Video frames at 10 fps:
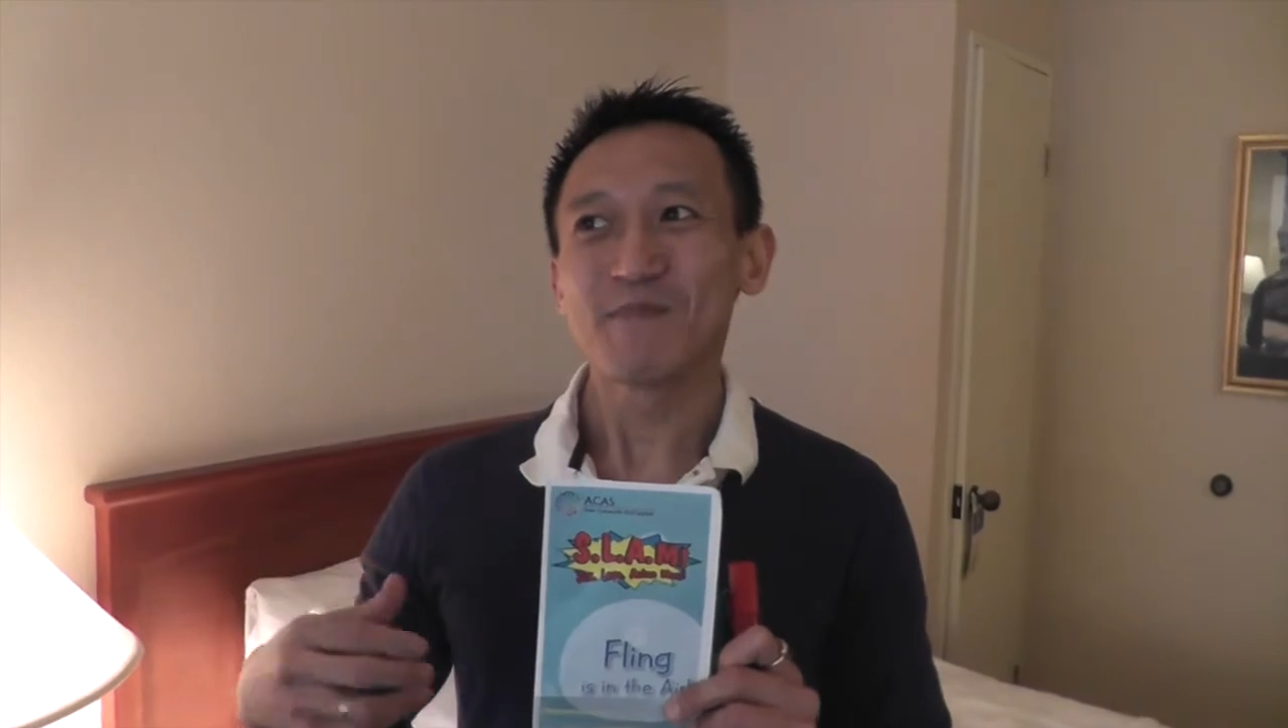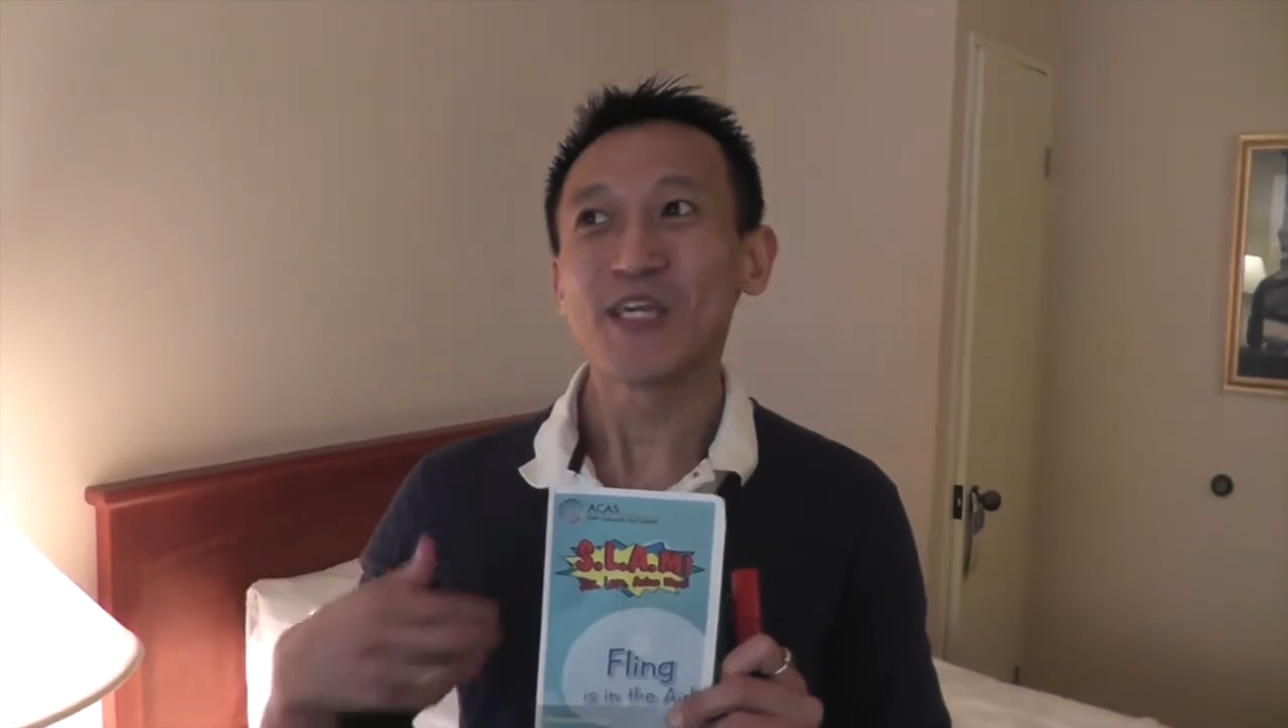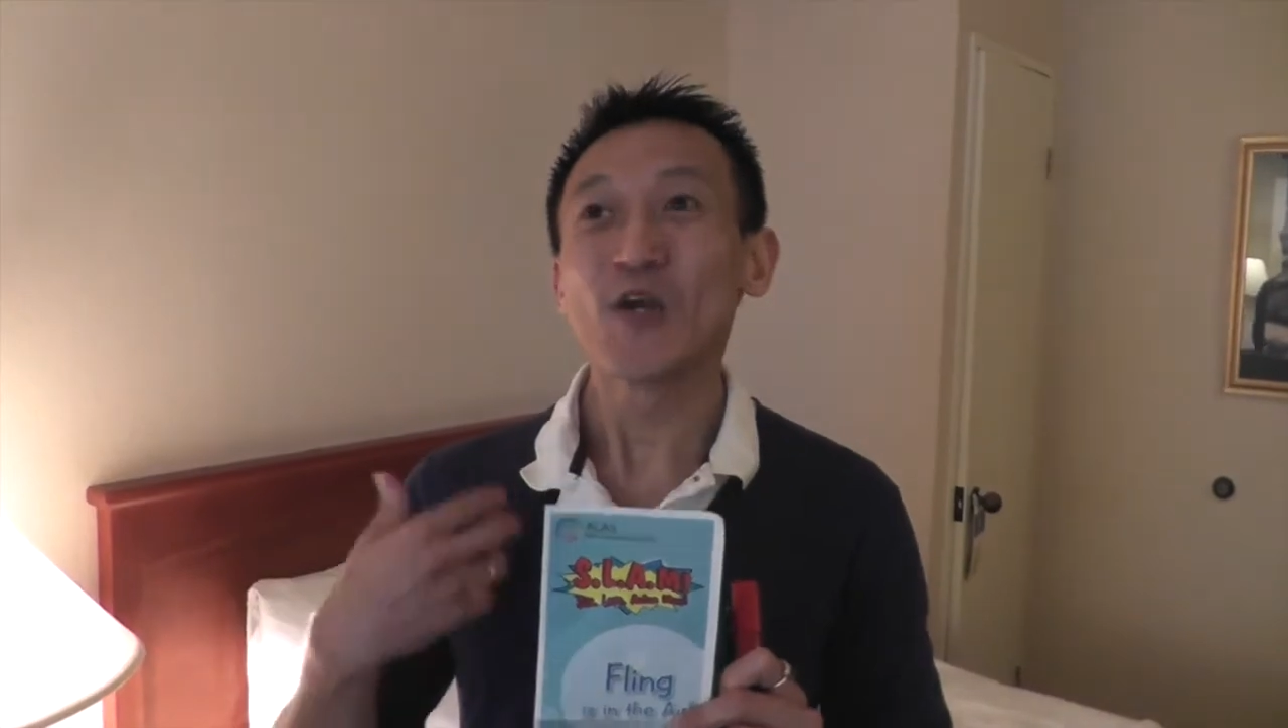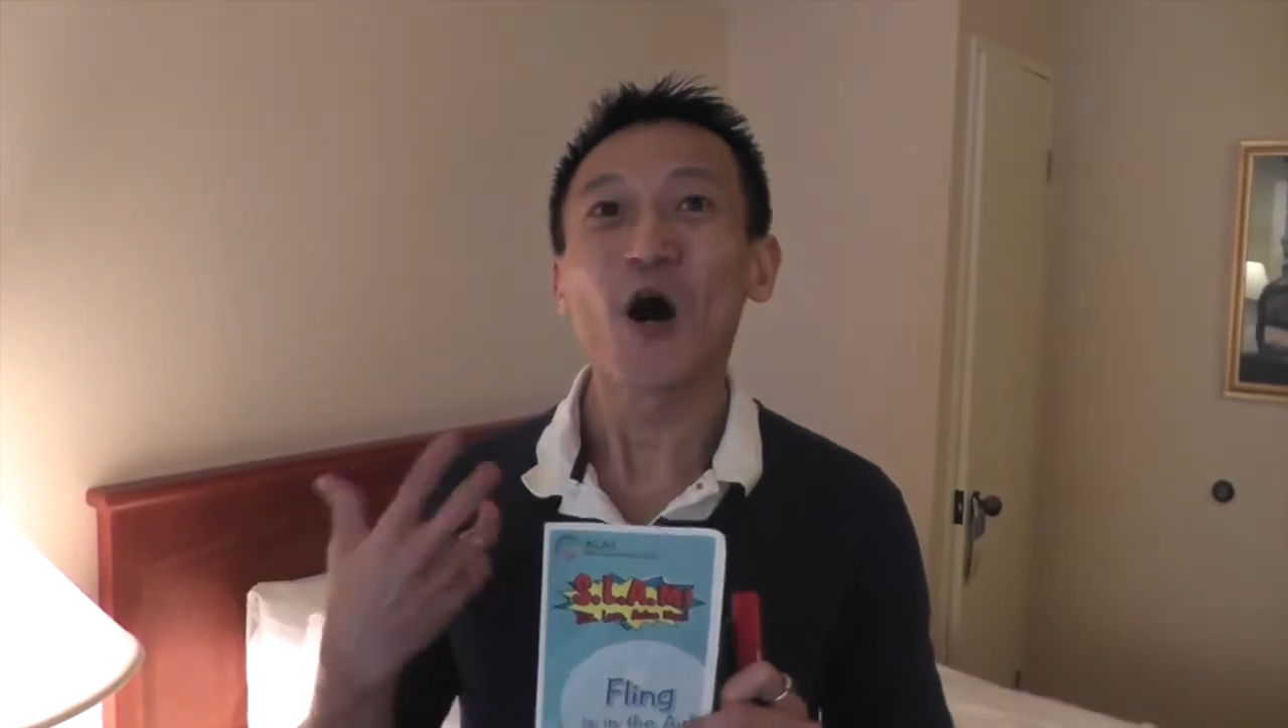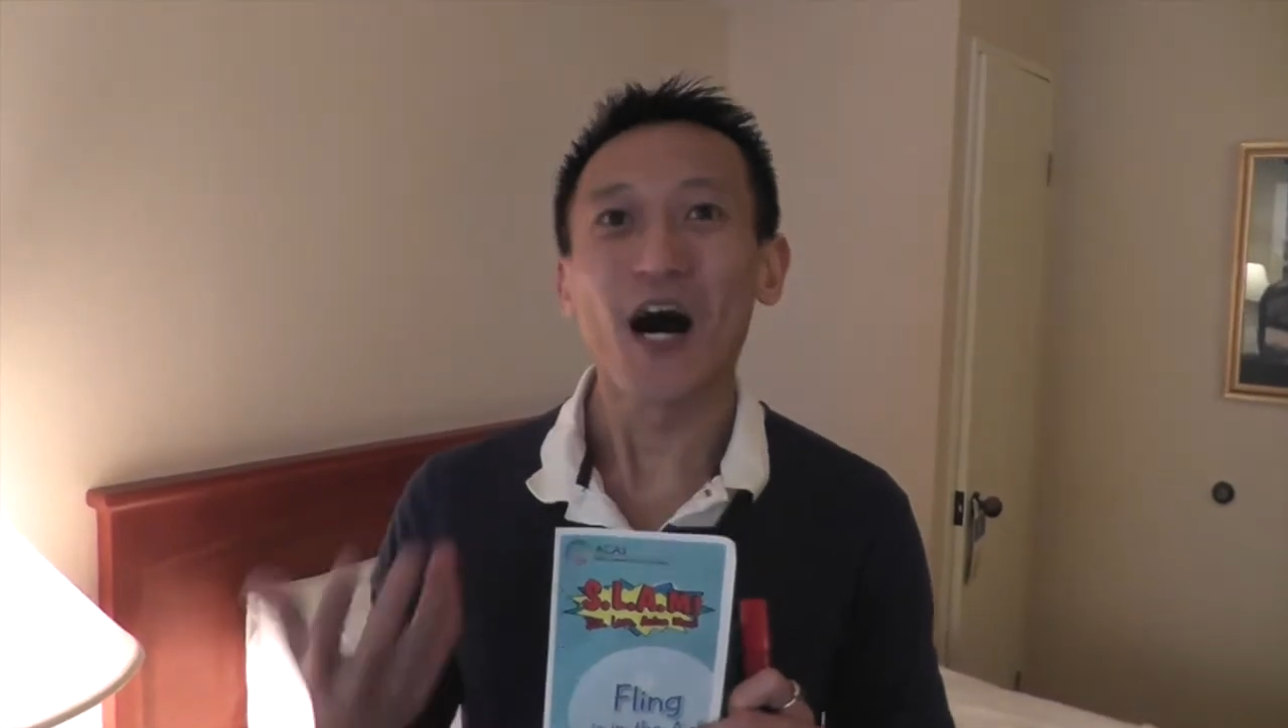
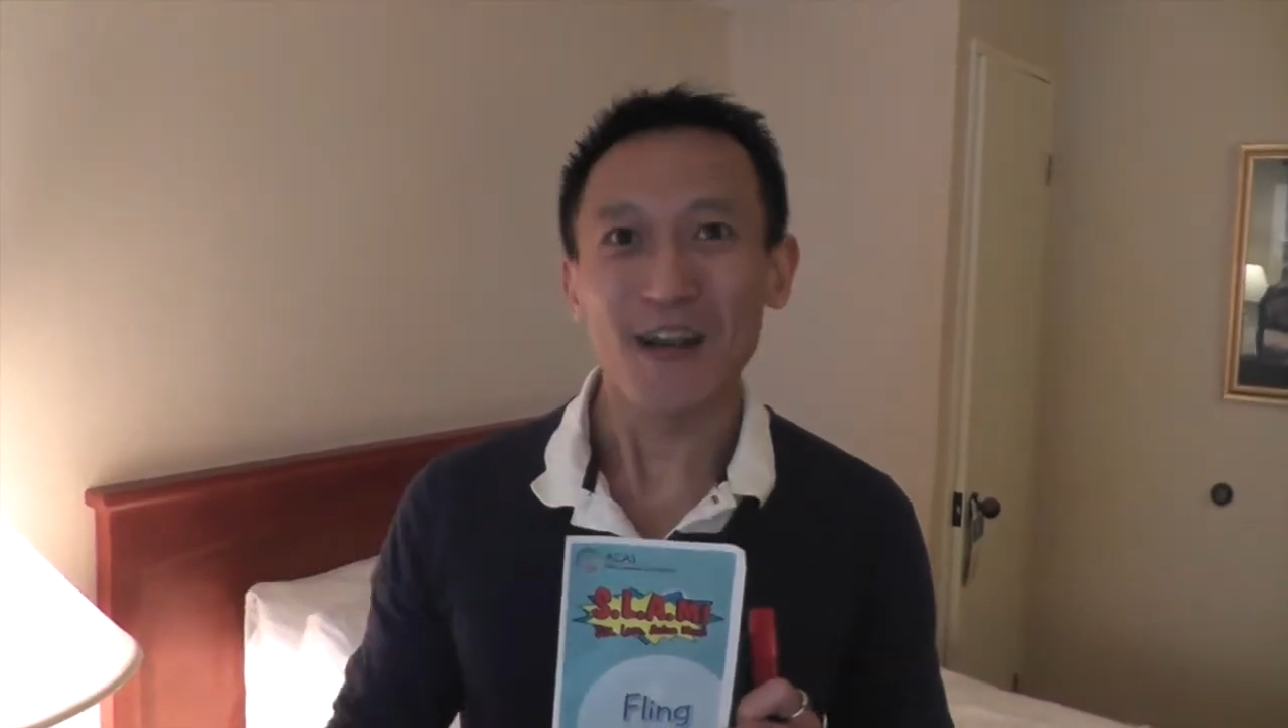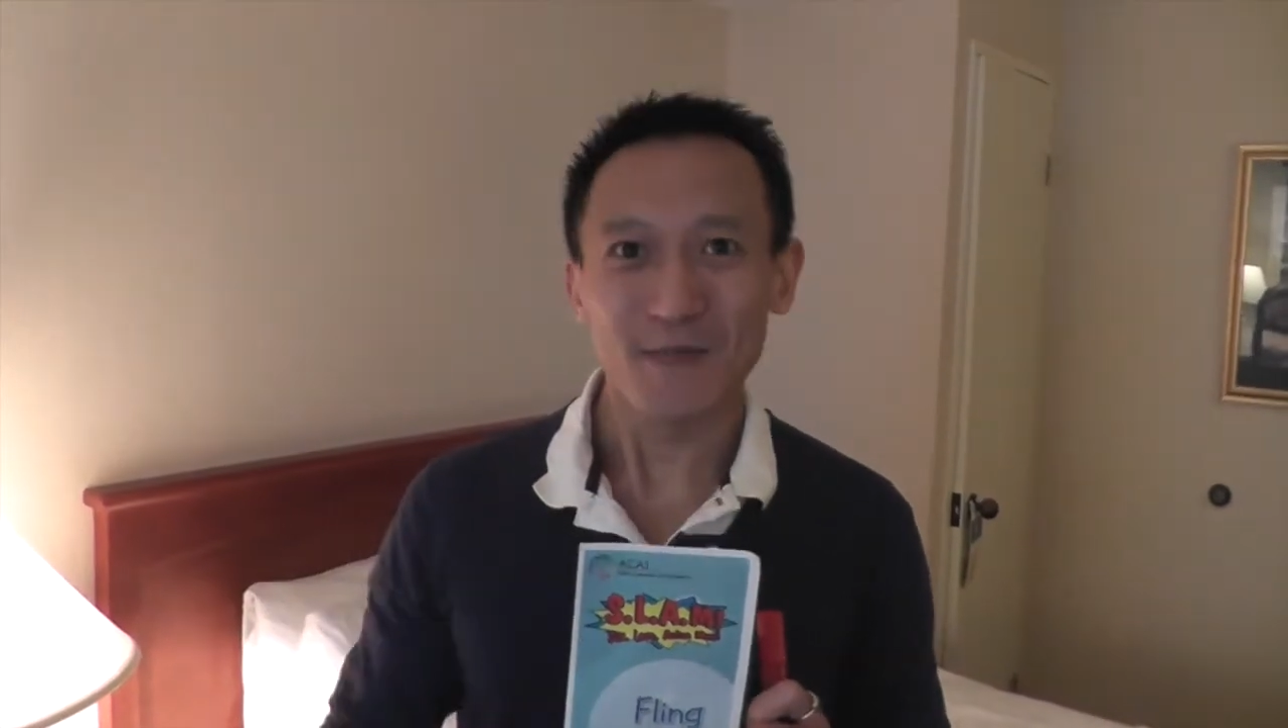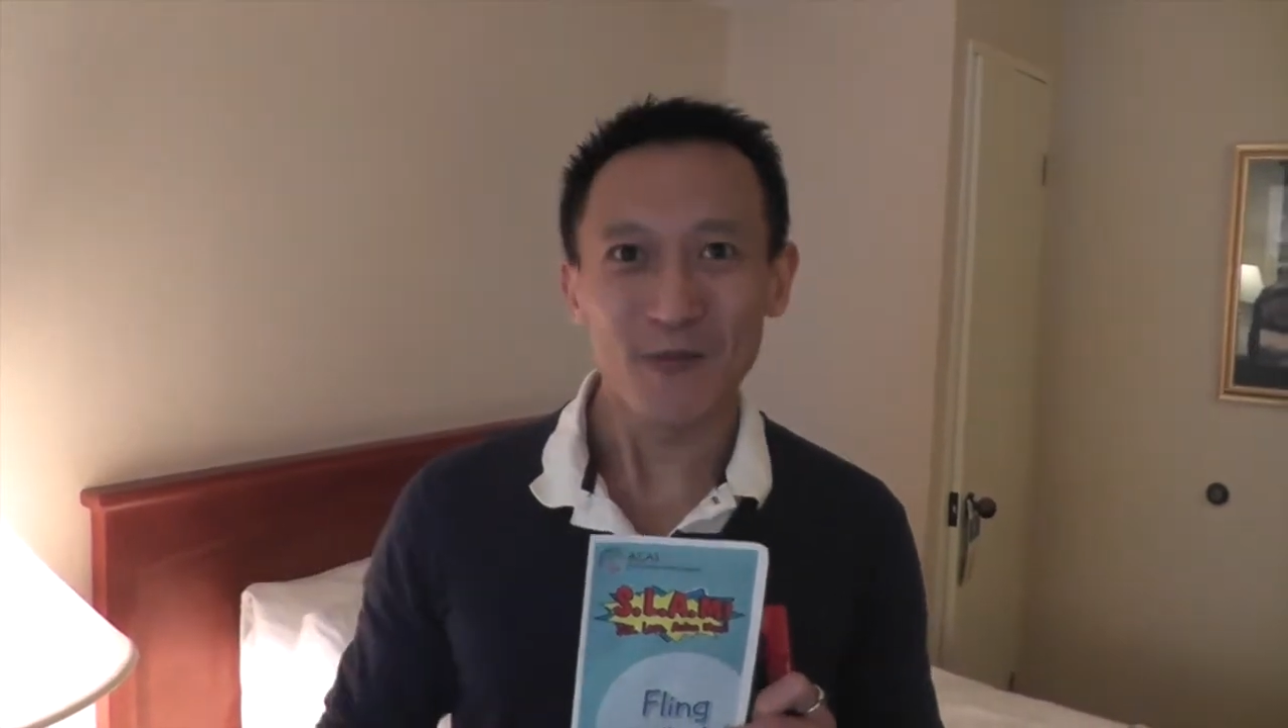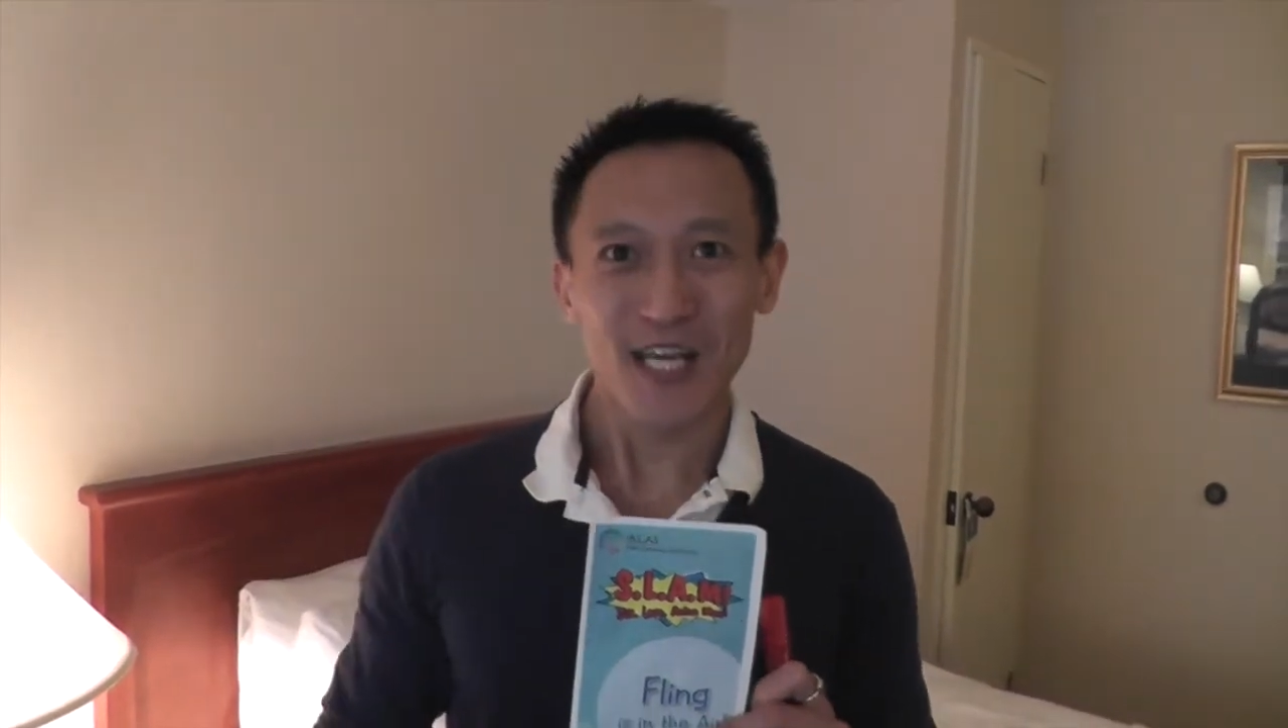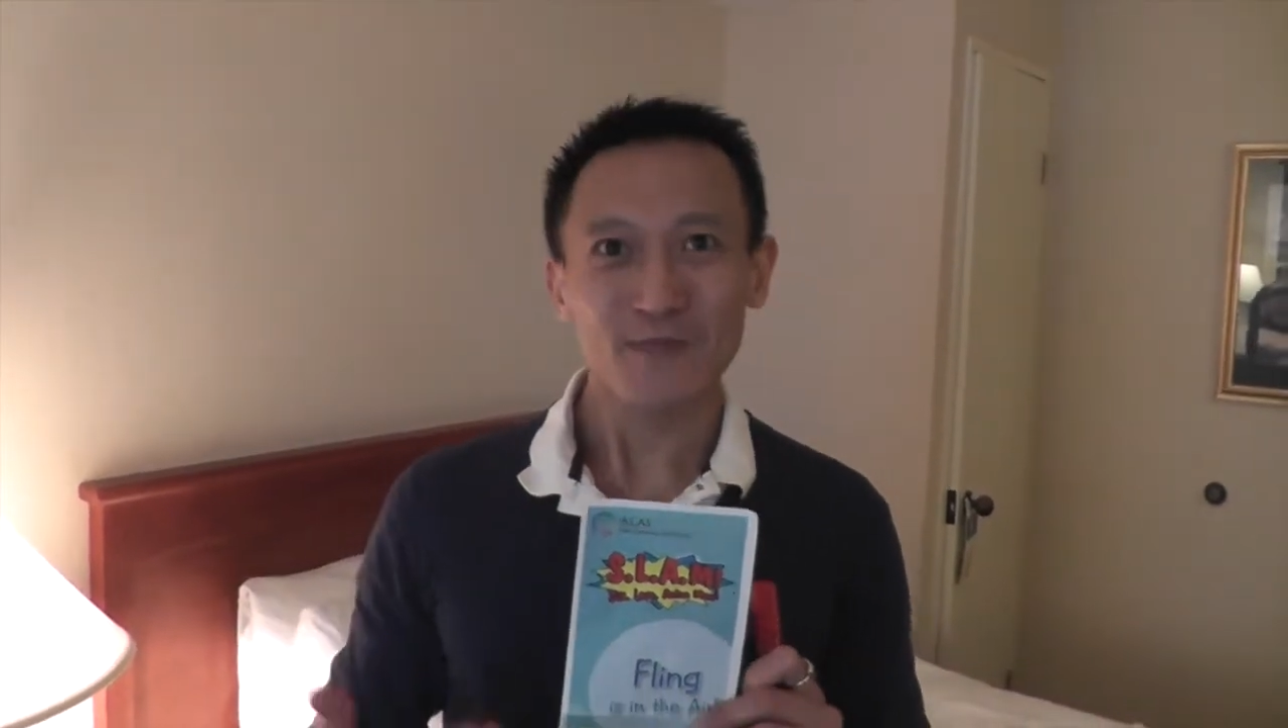beyond my